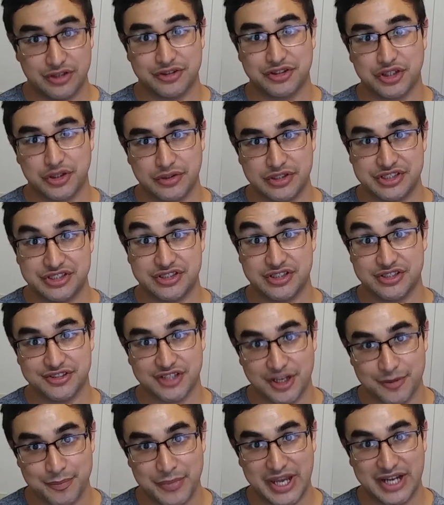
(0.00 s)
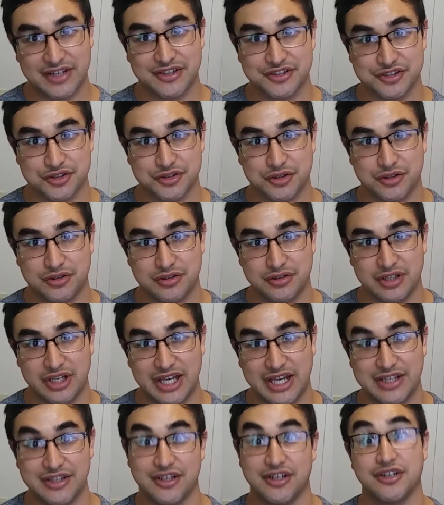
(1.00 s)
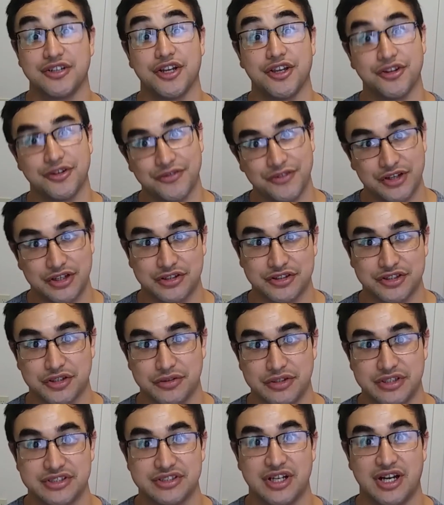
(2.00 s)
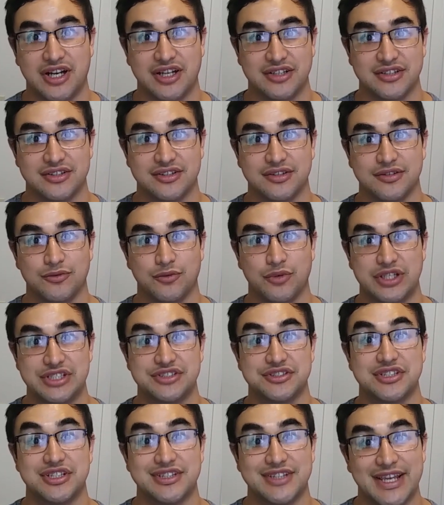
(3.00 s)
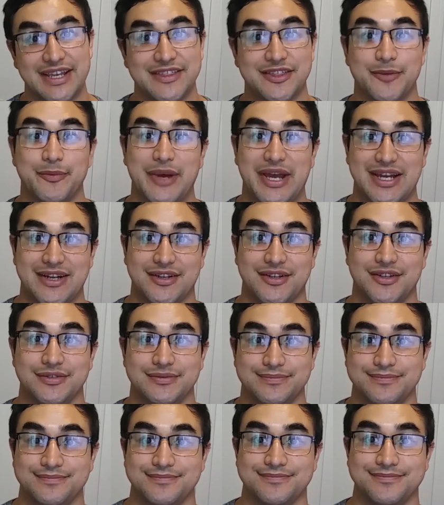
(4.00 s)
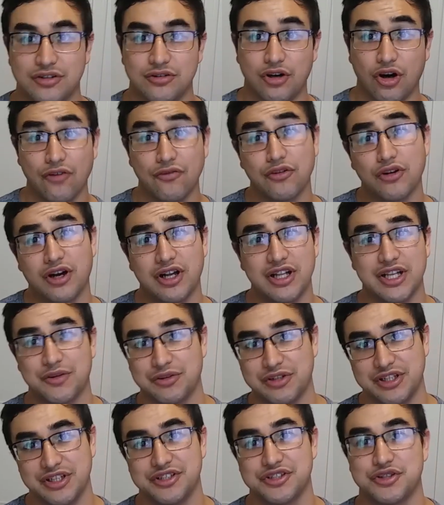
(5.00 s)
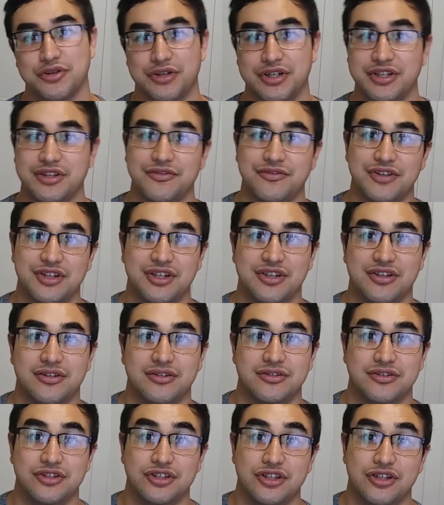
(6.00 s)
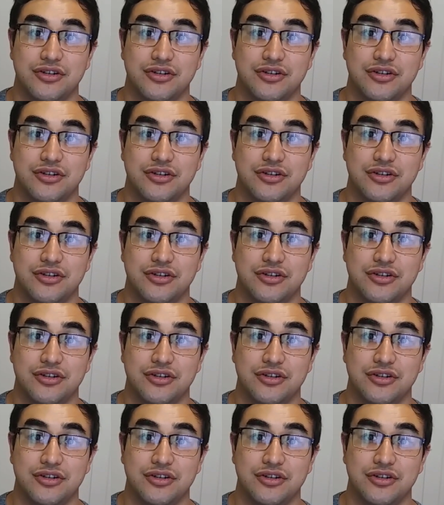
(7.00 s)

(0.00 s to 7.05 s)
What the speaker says: series just on back control, and then another video series on ways to take the back. So overall, I really enjoyed the videos.